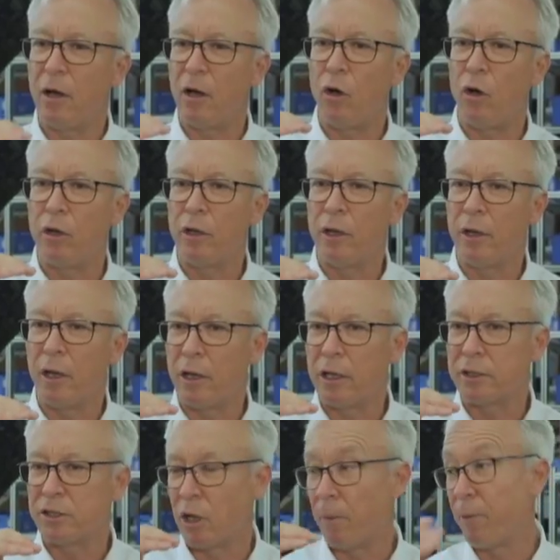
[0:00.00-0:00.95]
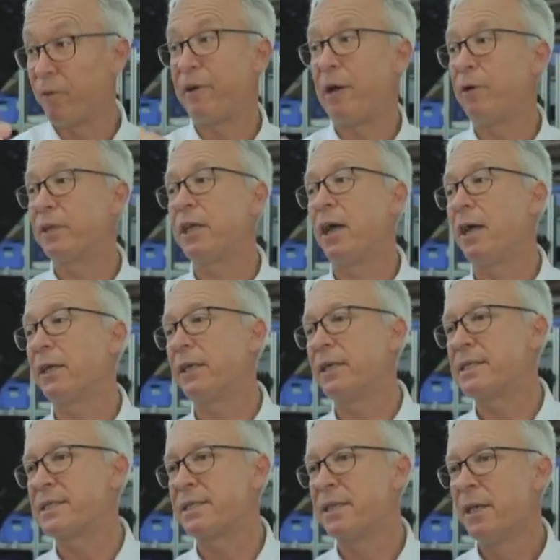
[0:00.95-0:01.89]
on top of our
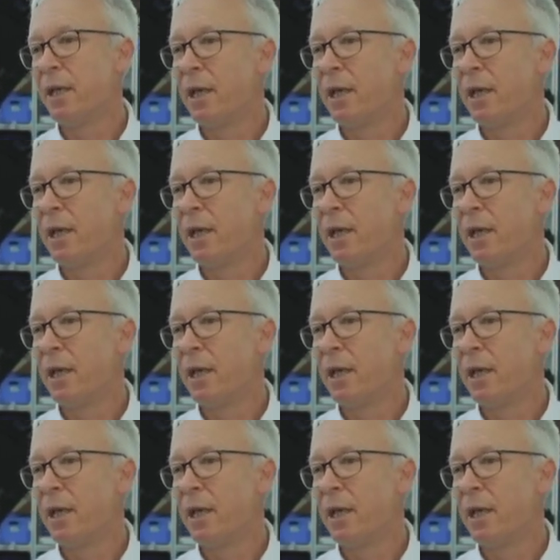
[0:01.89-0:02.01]
targets.